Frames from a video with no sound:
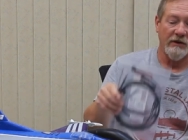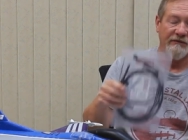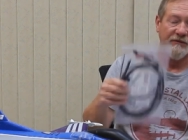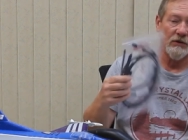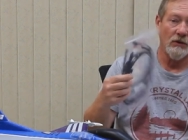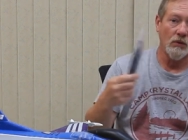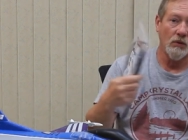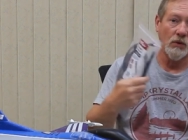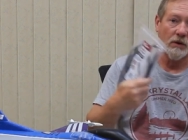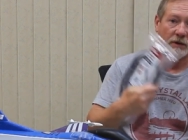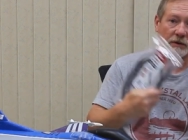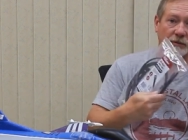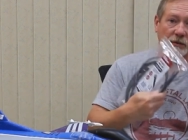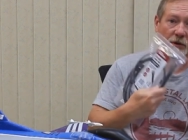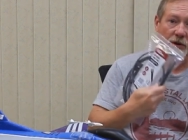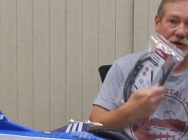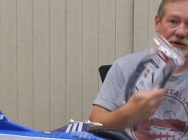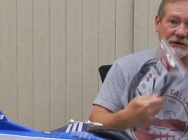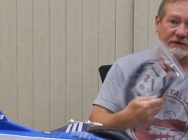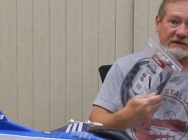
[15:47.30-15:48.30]
if you want to
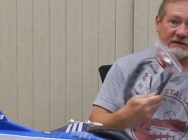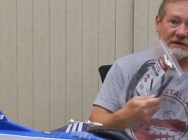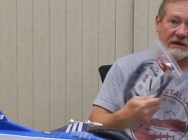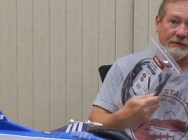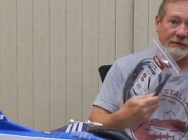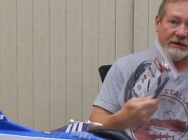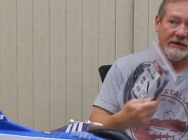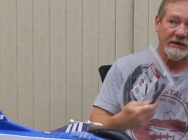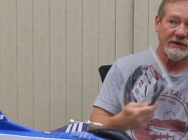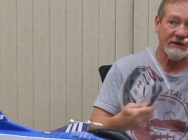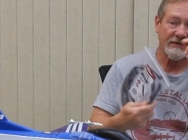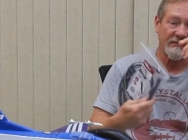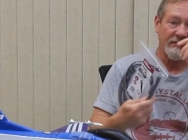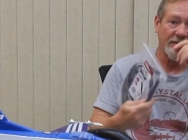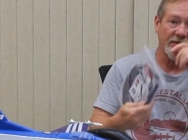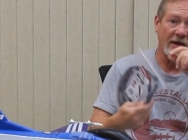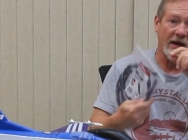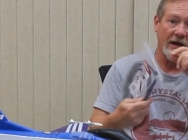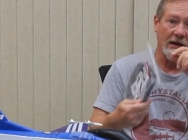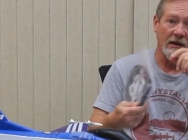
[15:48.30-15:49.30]
purchase some of these from
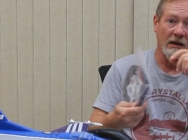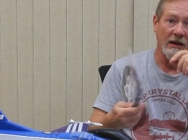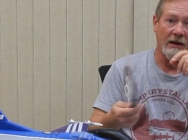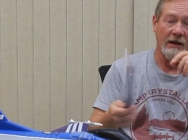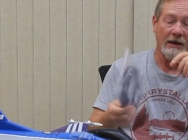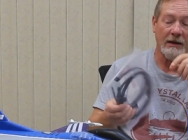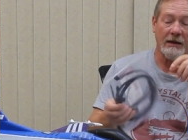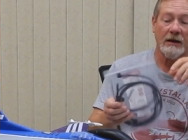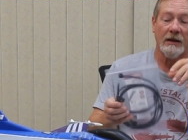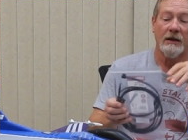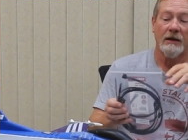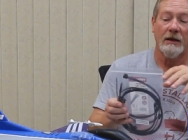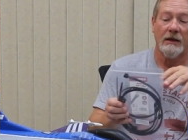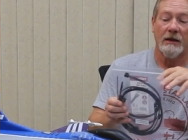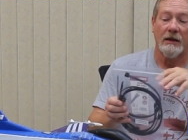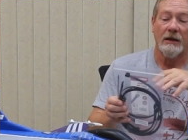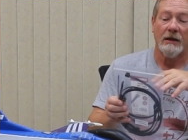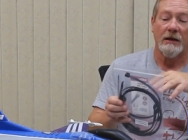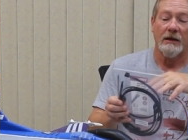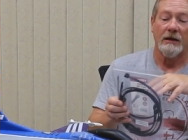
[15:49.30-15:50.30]
that link,
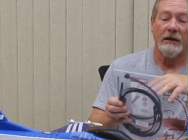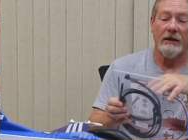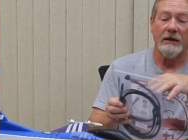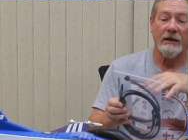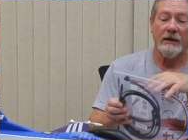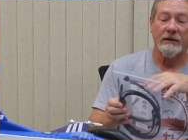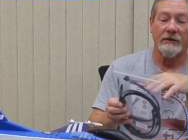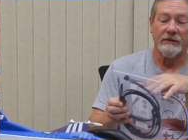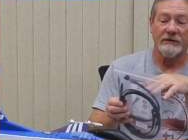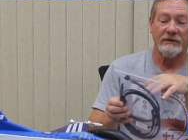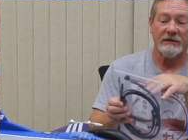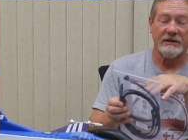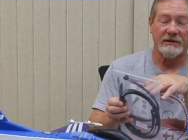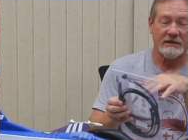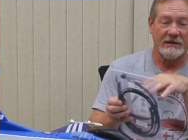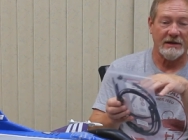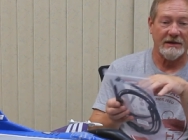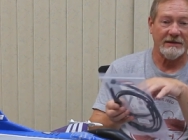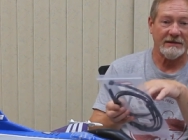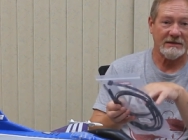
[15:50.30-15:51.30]
it's
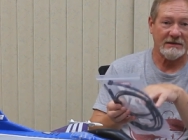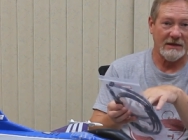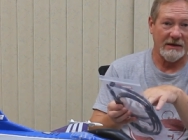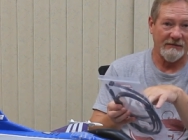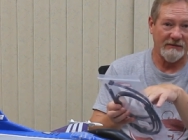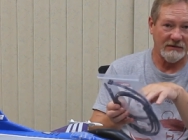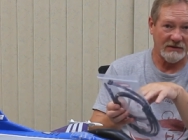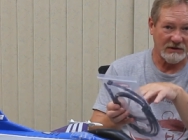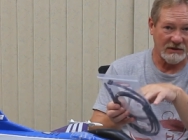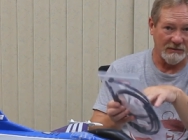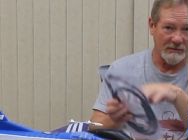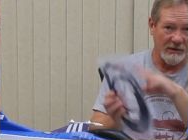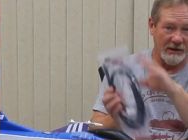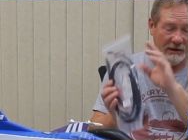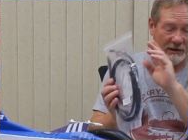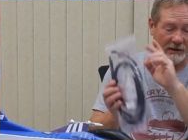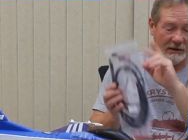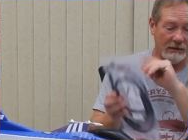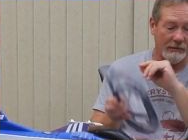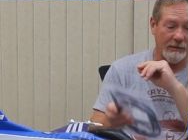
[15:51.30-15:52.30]
going to save you some
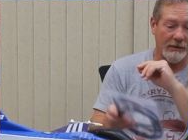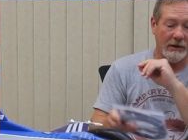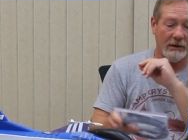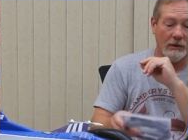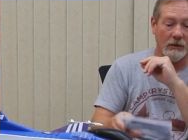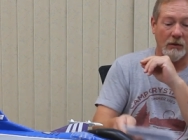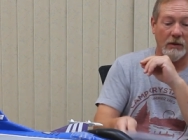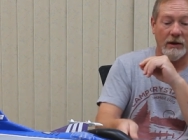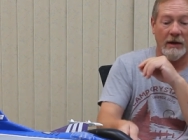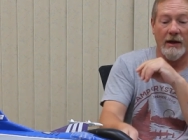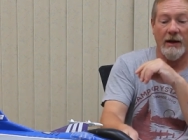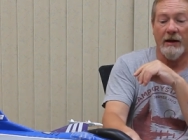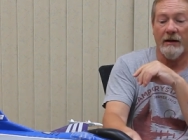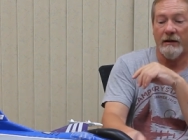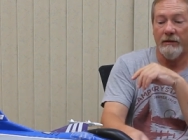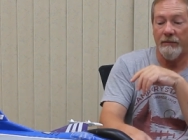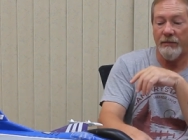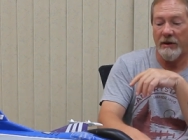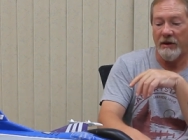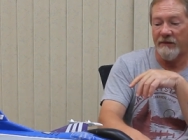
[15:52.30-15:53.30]
money compared to what I had
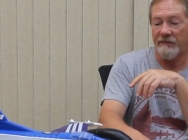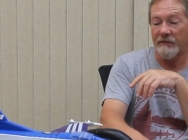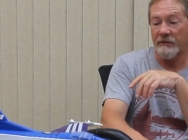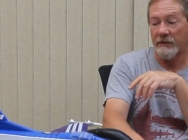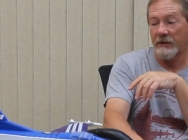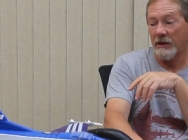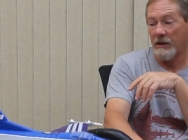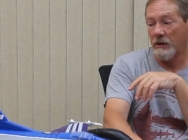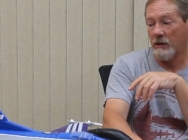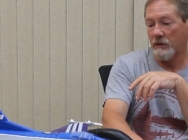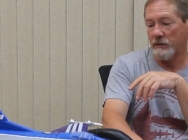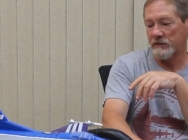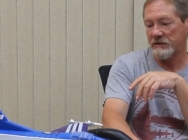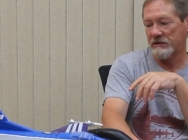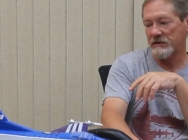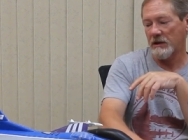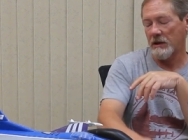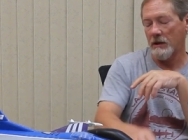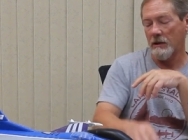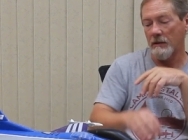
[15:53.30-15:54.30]
to pay for those.
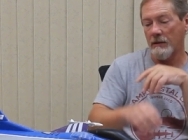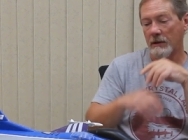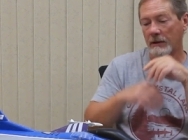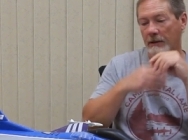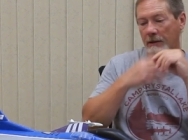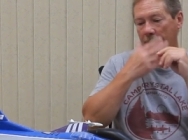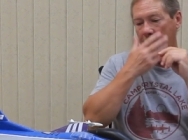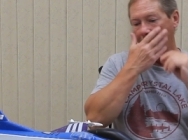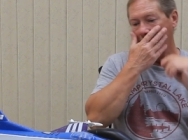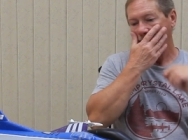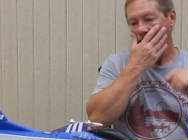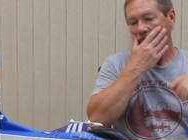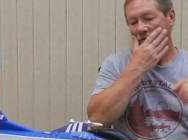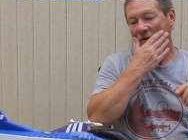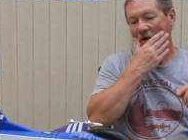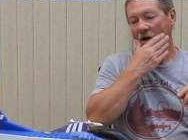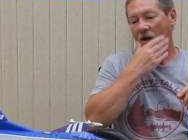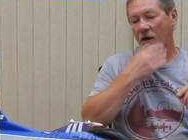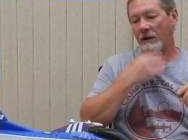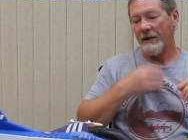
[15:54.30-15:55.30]
So,
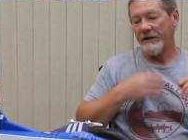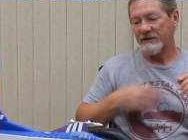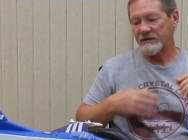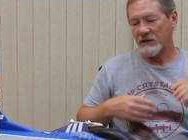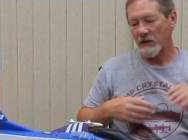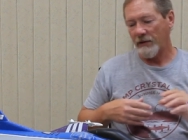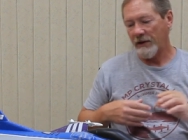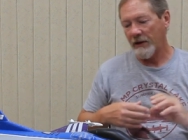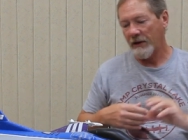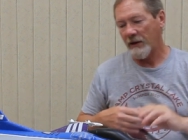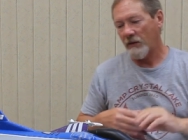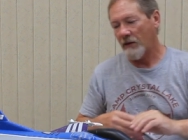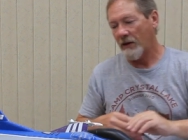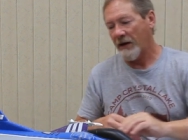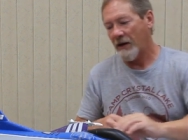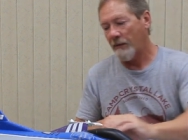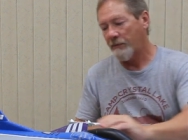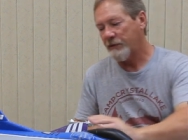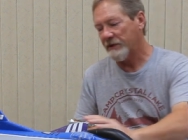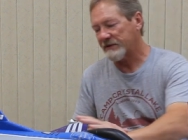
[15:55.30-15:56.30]
all right, so anyway,
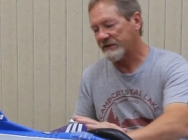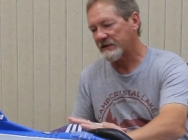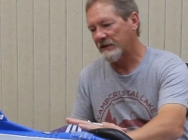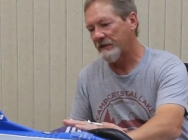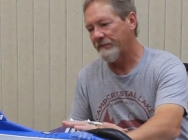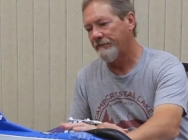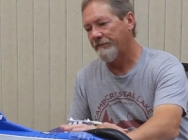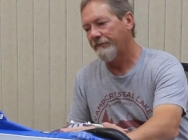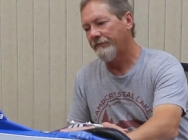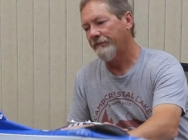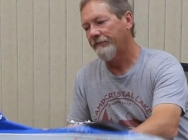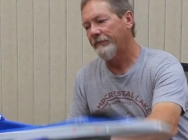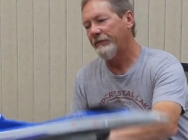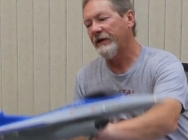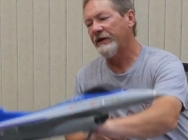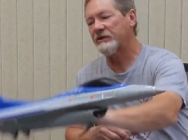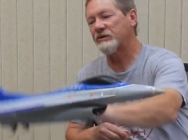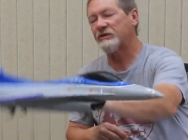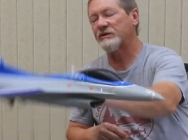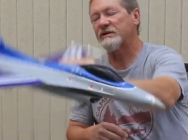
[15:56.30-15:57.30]
I'll put some
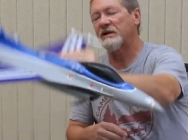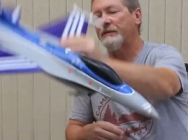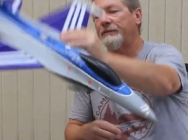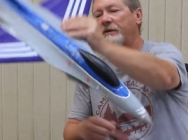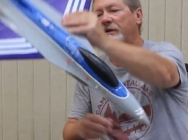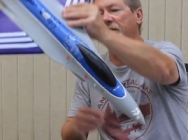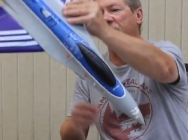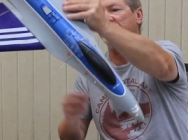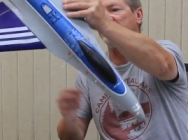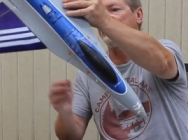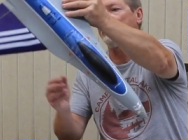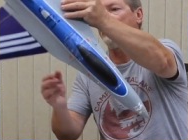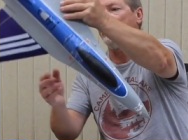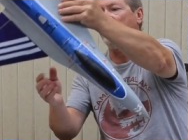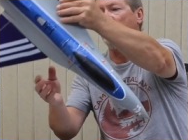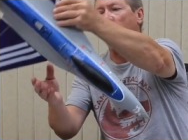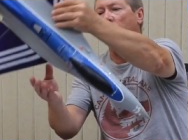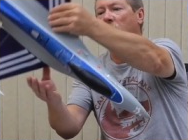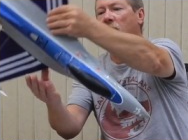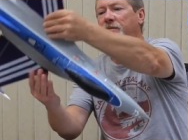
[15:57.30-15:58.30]
pictures up on the
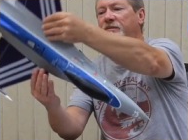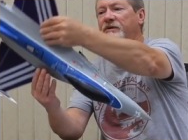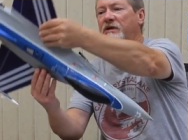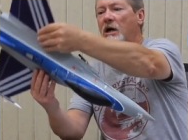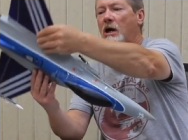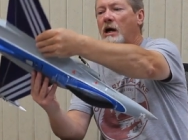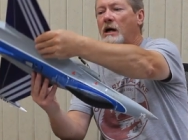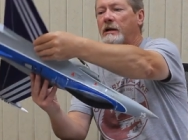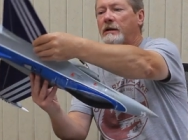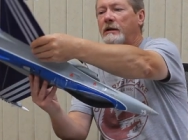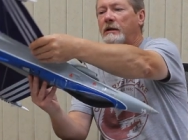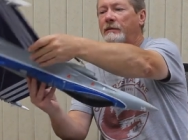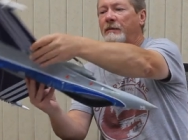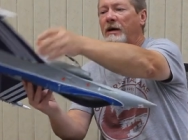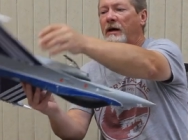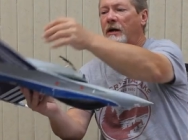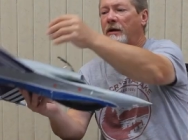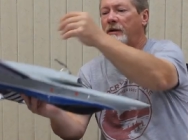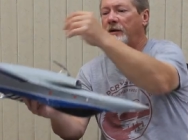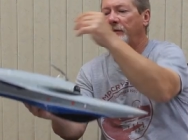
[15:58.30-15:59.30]
screen while I'm talking
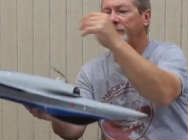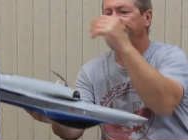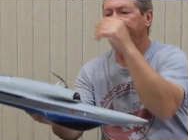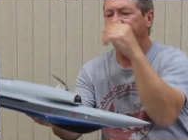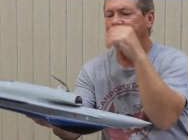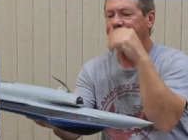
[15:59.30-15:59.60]
about it.